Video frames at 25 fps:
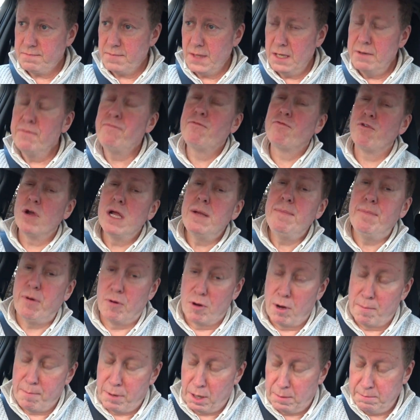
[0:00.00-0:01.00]
3
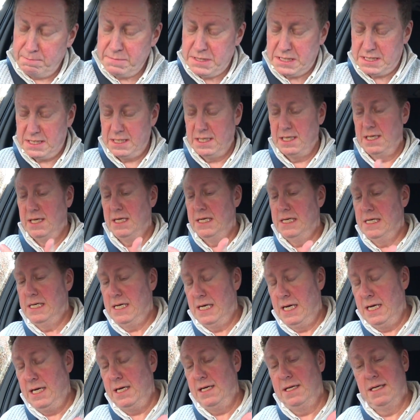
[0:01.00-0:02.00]
problems,
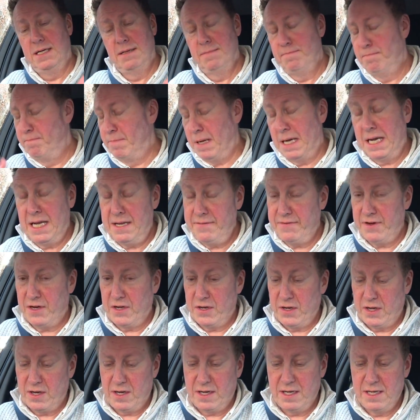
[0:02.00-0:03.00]
believe it or
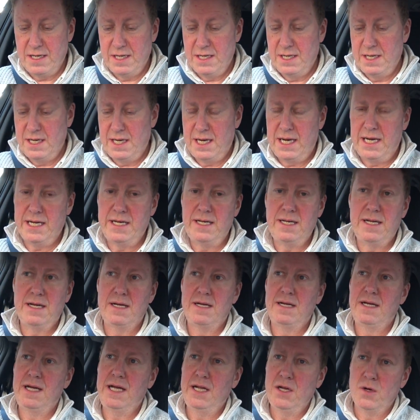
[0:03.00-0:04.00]
not, and
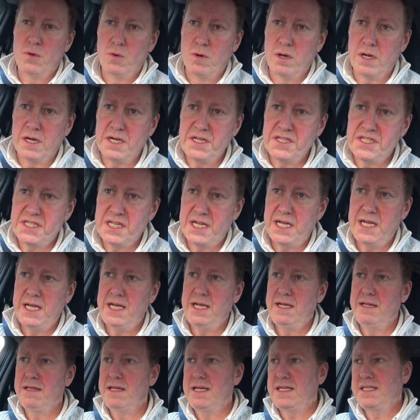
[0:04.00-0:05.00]
in all
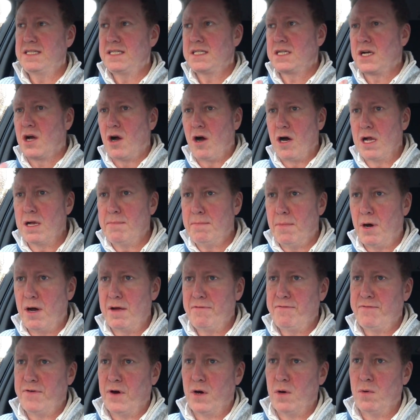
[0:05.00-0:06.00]
honesty this is kind of my
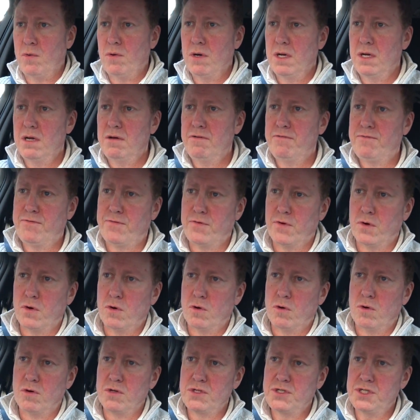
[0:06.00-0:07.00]
fault
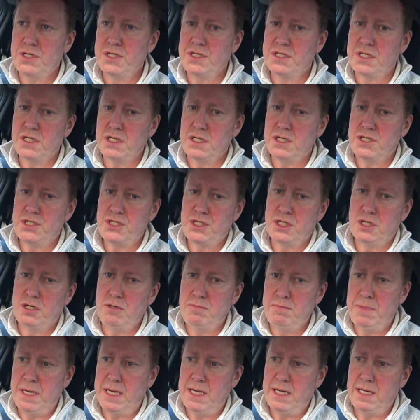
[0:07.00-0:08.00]
for just
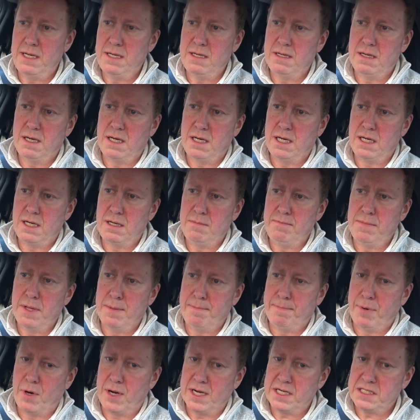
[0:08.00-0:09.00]
assuming that
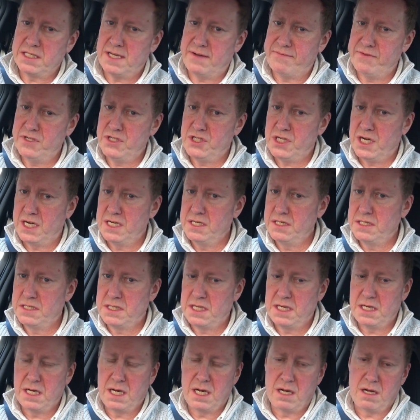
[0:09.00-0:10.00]
bikes haven't changed
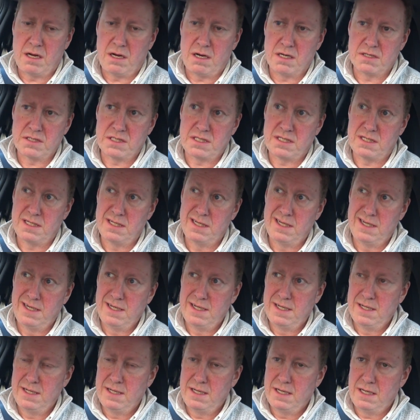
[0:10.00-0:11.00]
in the last
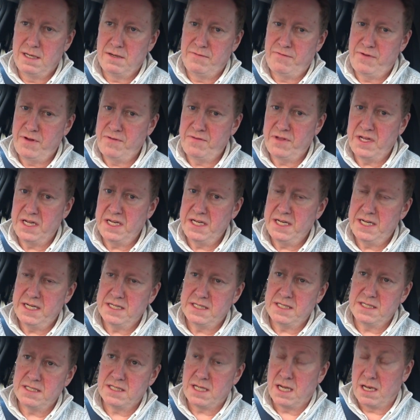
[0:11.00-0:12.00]
15 years
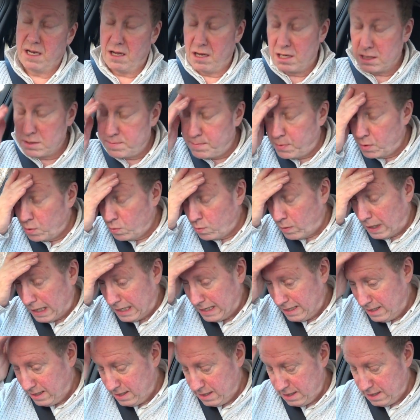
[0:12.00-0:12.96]
since I last bought one.